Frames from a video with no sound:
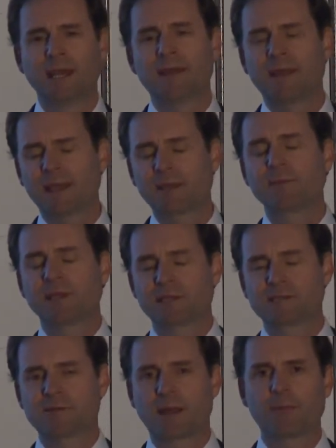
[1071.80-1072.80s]
And that can be
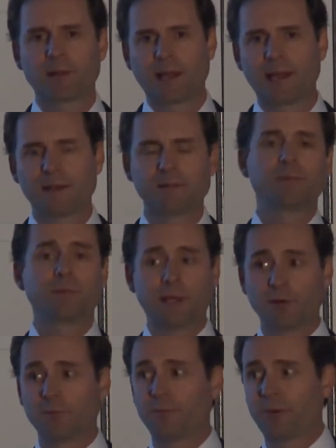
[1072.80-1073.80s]
extrapolated
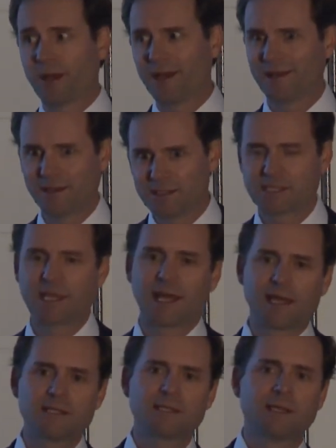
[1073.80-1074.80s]
beyond bread in this
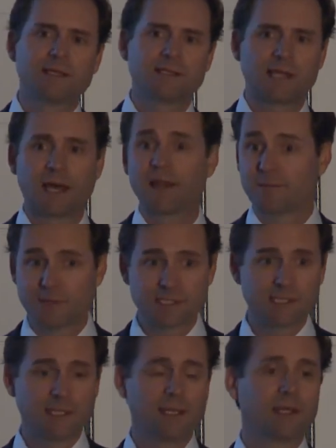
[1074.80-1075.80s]
case to other
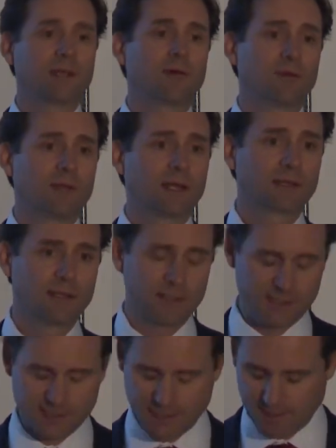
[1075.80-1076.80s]
misleading conduct
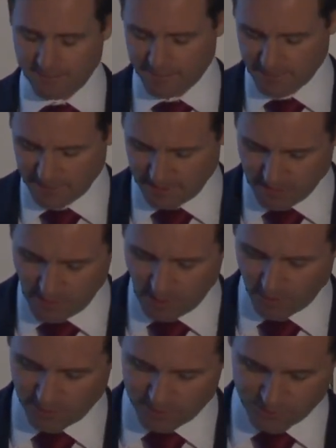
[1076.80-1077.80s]
that you
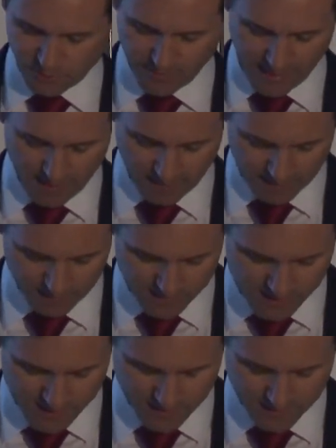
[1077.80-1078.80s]
might want to draw
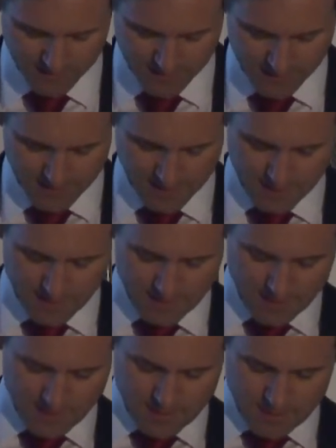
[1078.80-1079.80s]
parallels to.
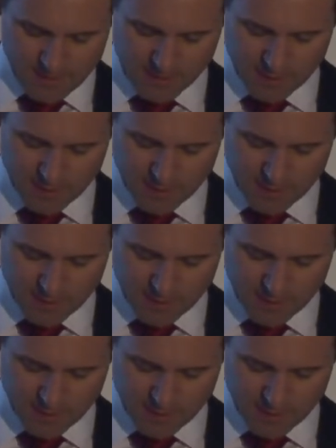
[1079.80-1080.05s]
The